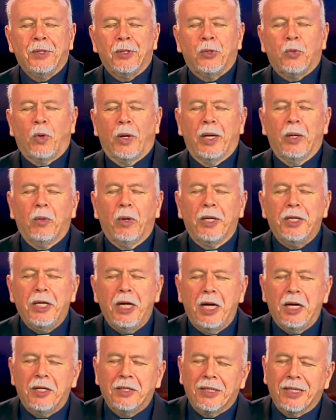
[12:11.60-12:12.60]
21
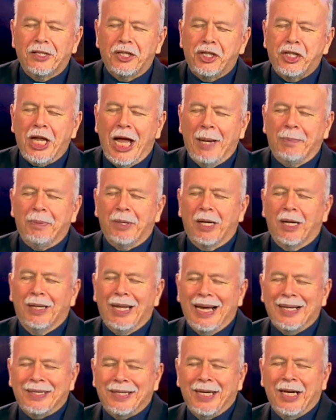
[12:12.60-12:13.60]
years as a chaplain at
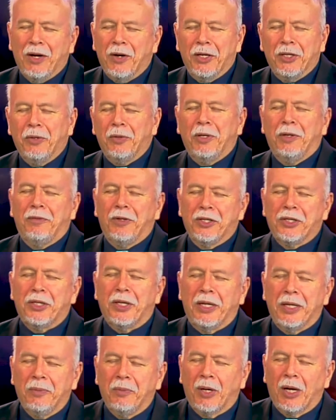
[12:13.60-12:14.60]
La Sierra
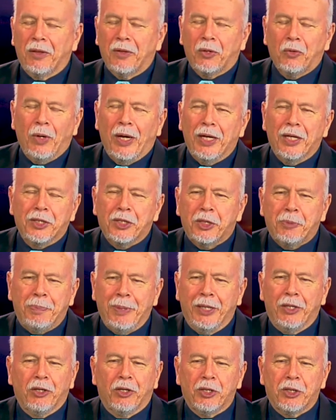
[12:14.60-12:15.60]
University, one of the greatest
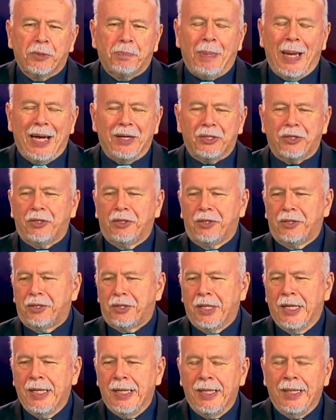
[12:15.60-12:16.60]
speakers,
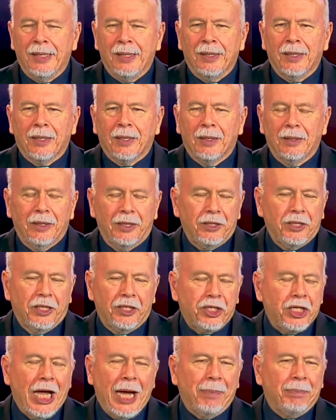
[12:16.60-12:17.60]
pastors,
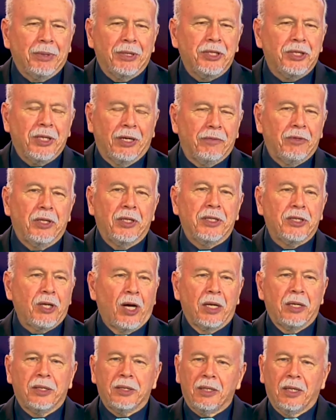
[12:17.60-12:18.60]
collegiate chaplains ever. He's
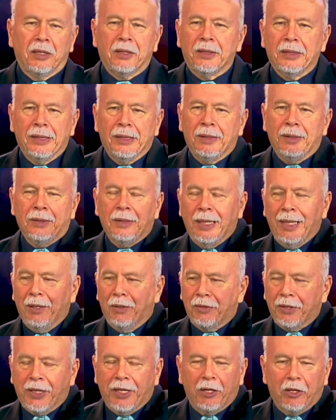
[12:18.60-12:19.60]
gone into
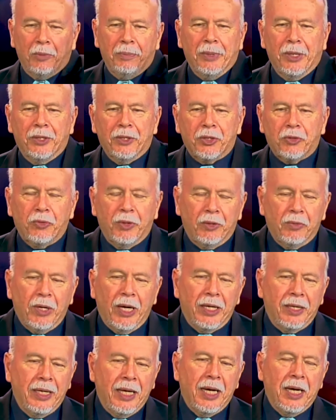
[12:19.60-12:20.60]
healthcare ministry
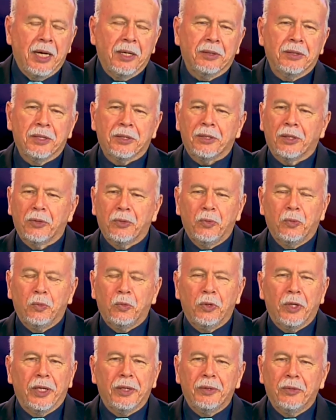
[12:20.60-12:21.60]
right now. Just a
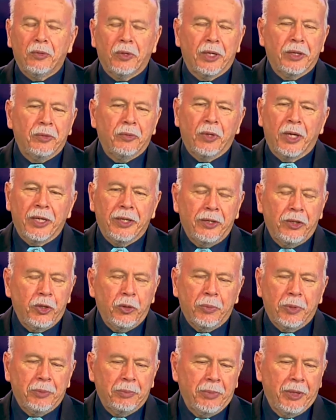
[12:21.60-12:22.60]
great, great, great
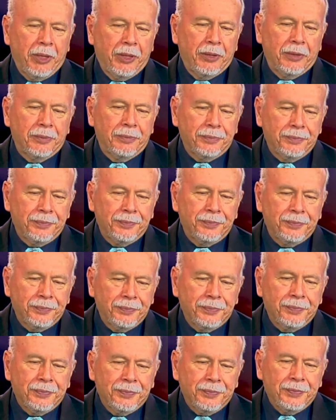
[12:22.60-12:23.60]
human being.
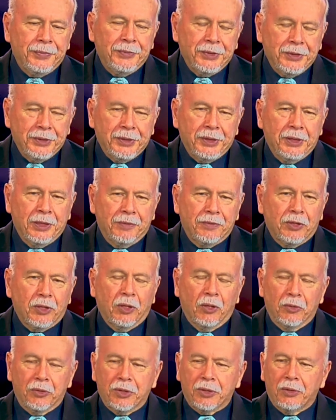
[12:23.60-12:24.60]
Lives
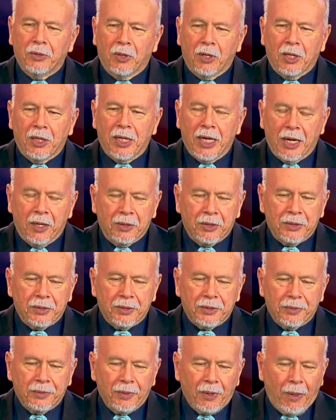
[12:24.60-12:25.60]
close to our
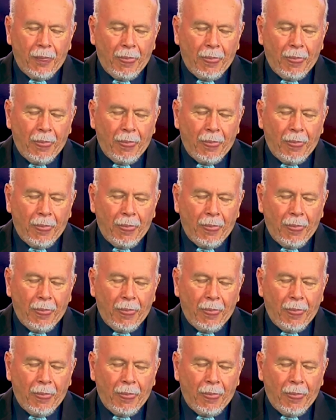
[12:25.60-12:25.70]
house.